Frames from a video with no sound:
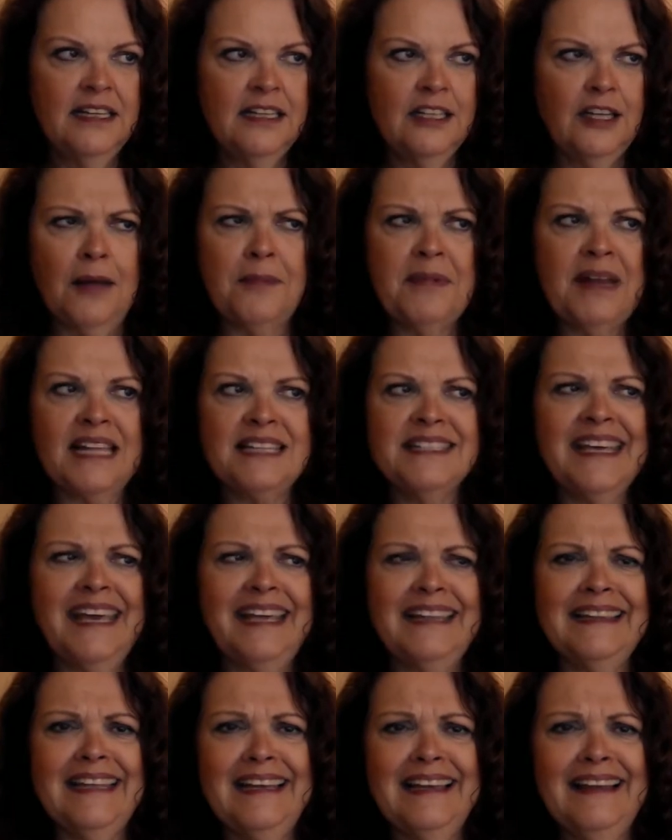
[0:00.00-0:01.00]
you know, I'm not
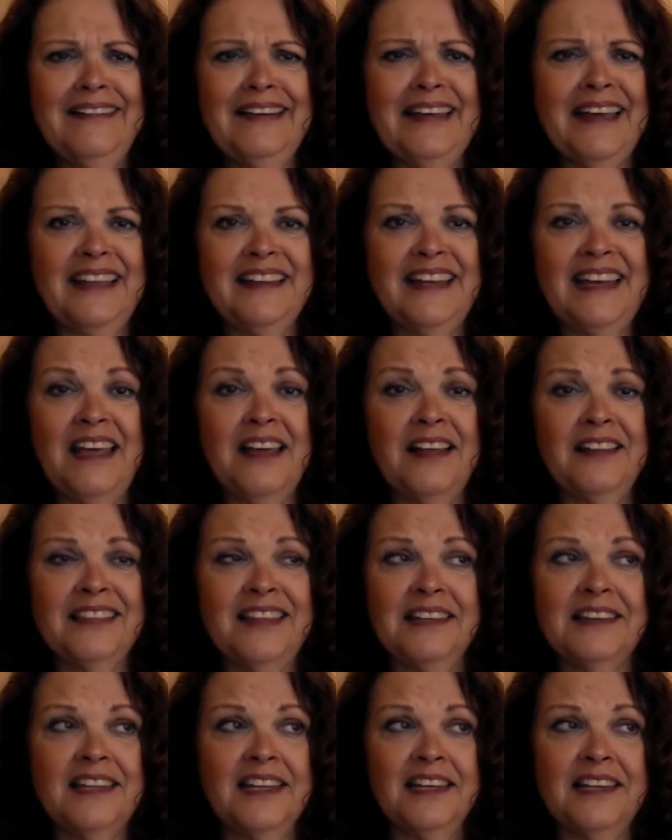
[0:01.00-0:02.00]
saying that, okay, that uh,
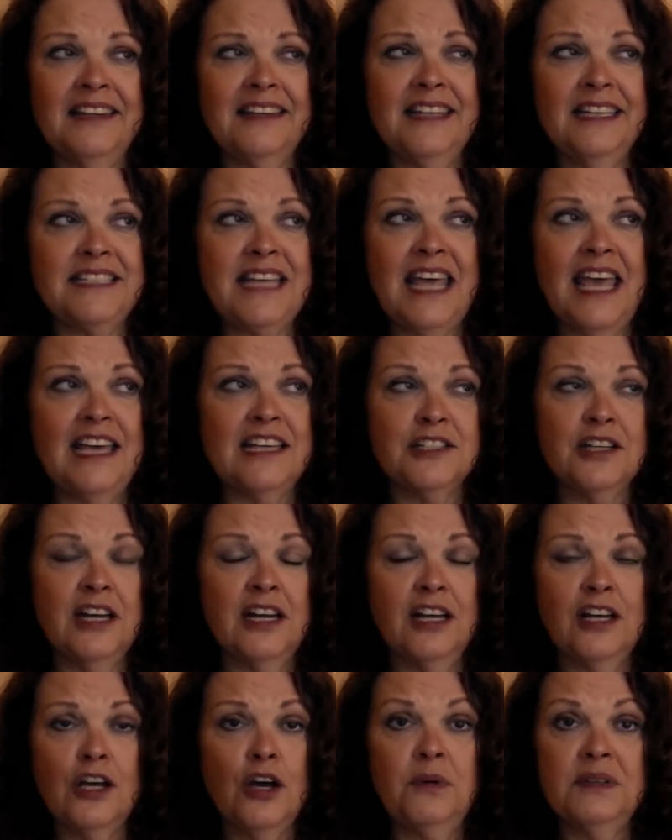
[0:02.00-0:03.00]
the, the, the day is going
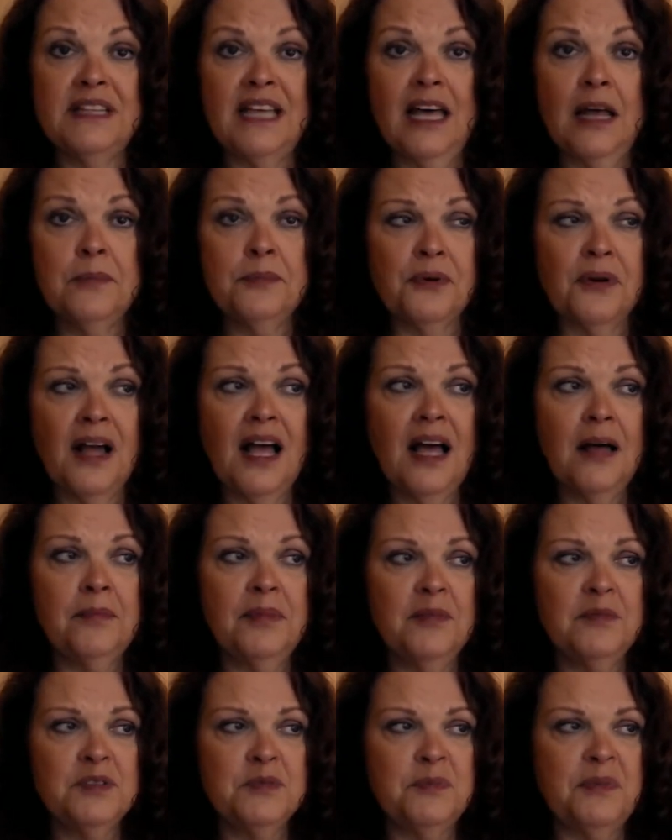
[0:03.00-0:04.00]
to go without
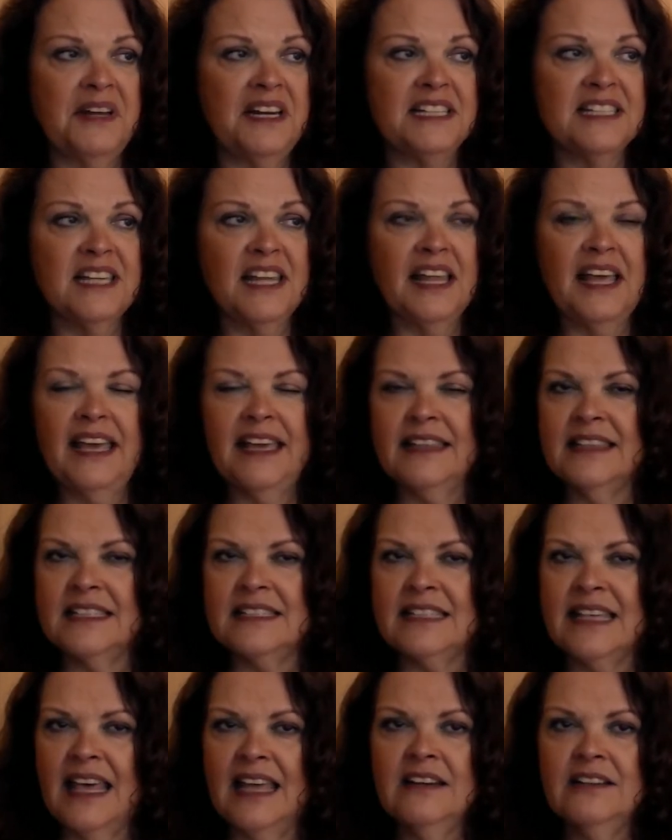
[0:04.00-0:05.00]
problems, but it's like
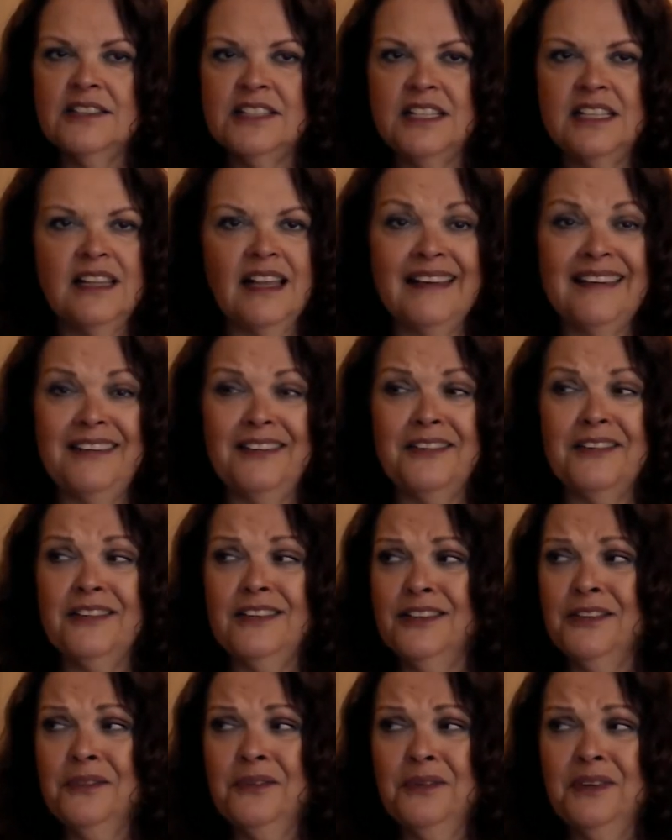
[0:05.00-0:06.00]
this energy, like you're,
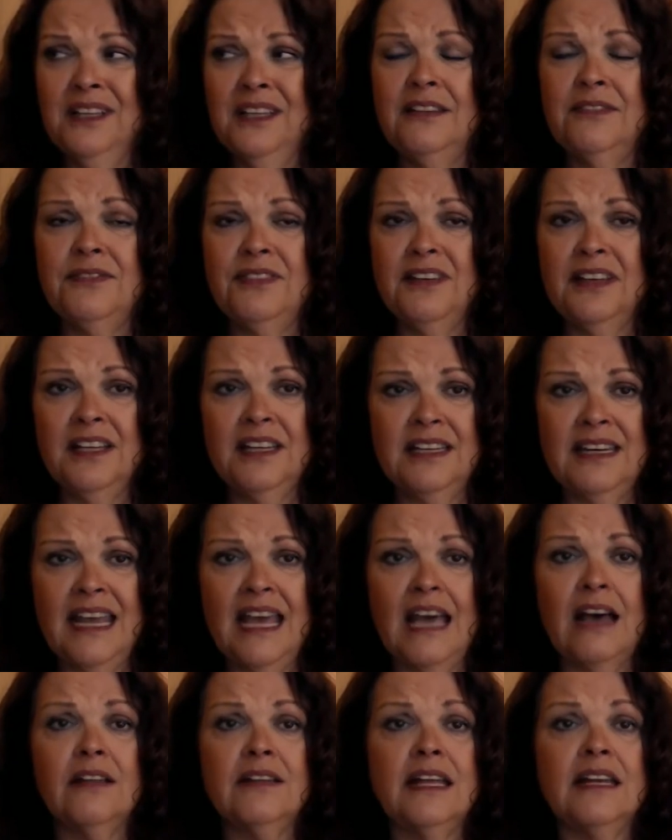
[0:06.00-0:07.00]
you're really feeling
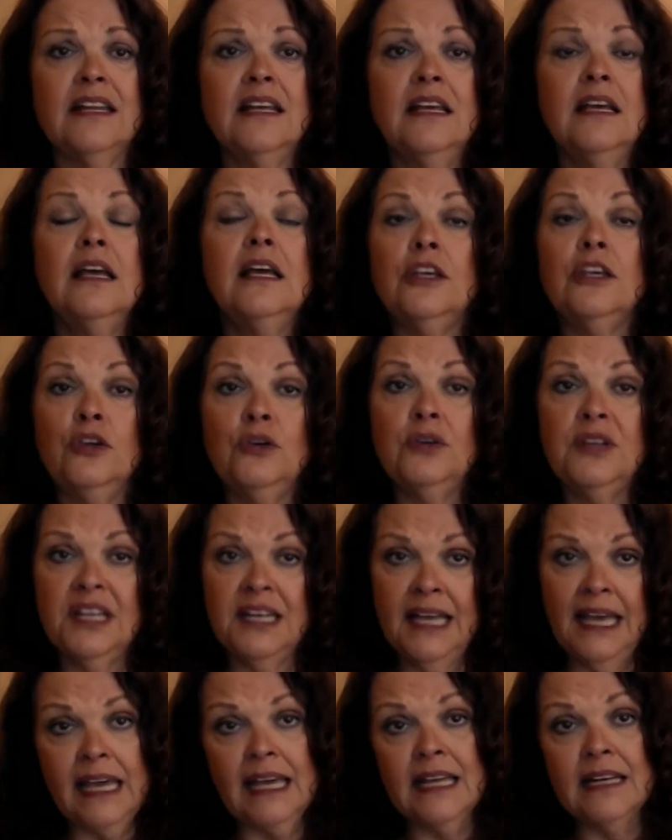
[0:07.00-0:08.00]
now that you can
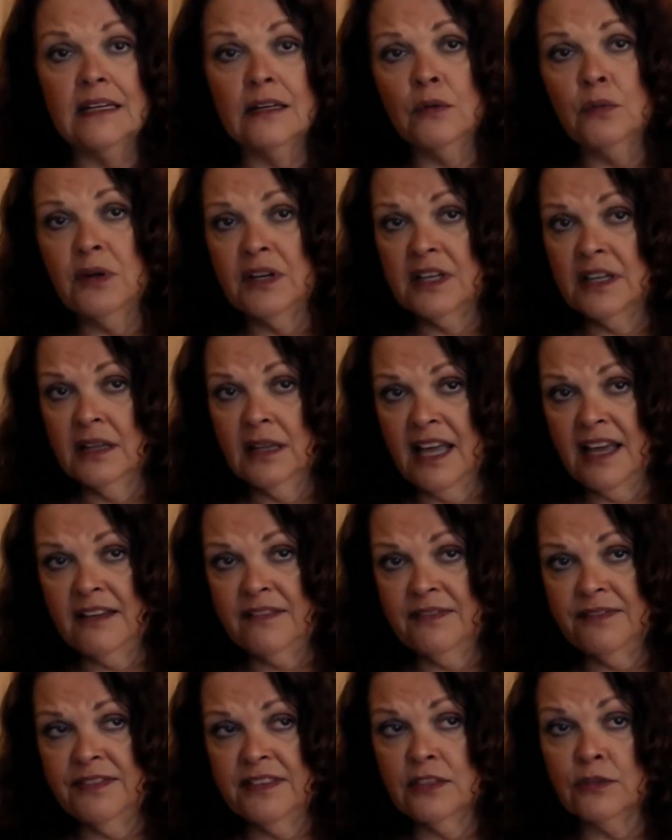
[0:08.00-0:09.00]
handle what
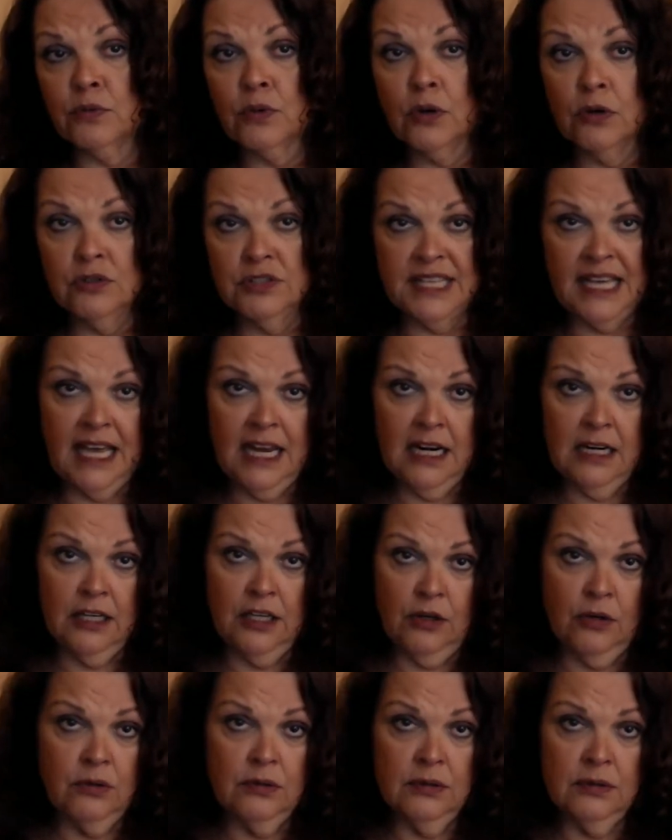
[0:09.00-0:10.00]
life throws at
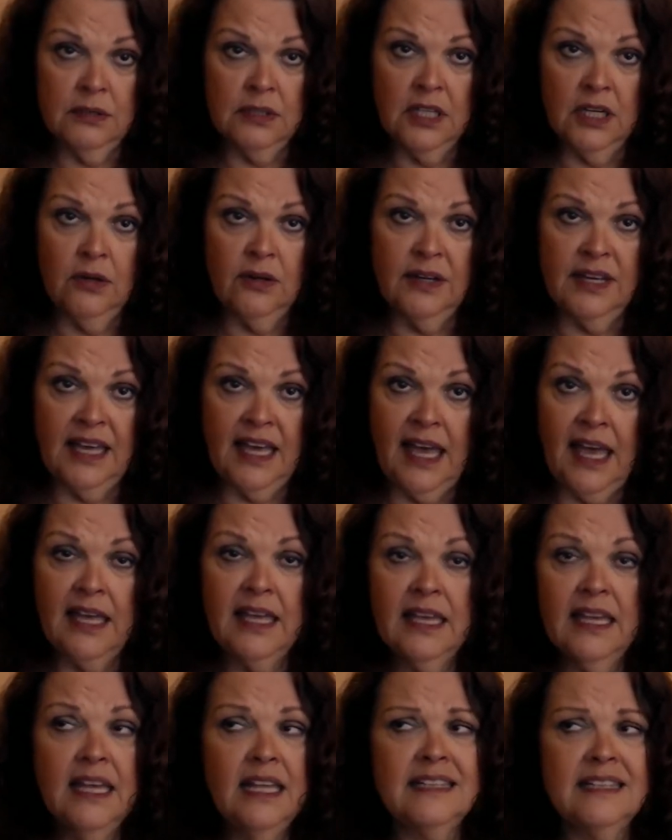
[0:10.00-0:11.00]
you okay?
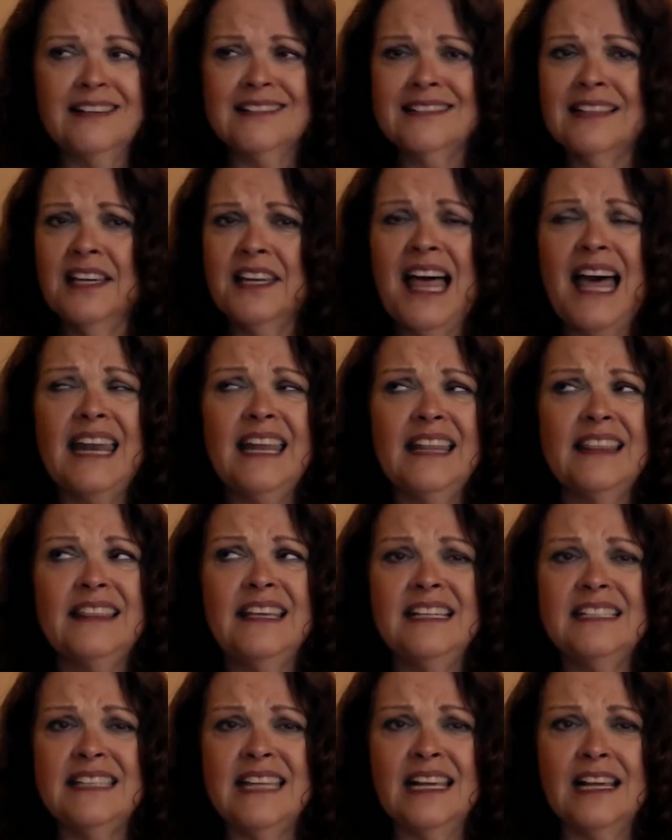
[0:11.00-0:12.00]
There's a lot of
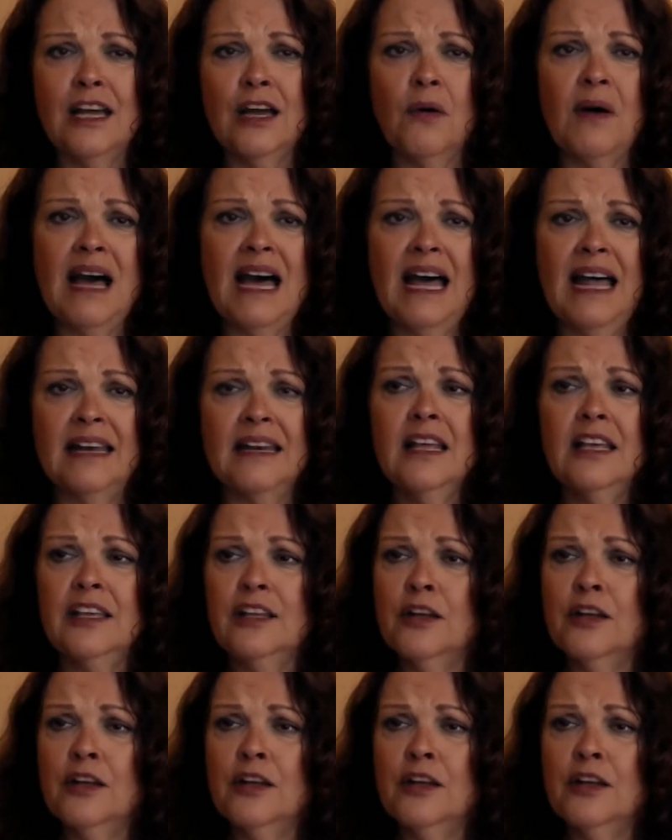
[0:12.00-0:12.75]
things that go on.